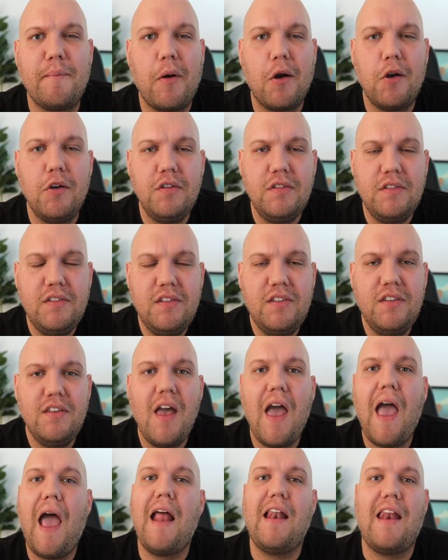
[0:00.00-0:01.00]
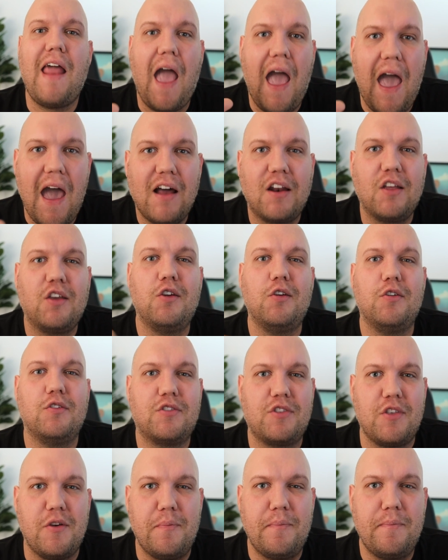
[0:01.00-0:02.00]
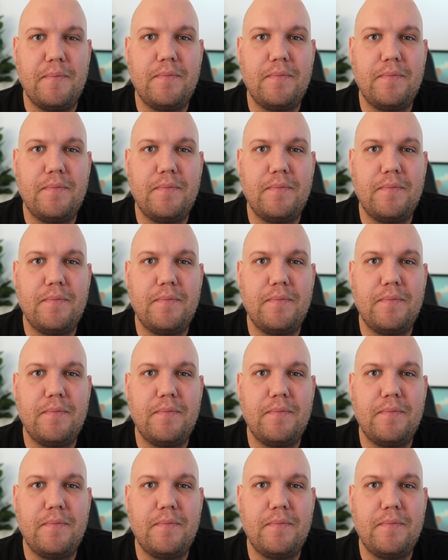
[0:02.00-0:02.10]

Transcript: posts and how to use them.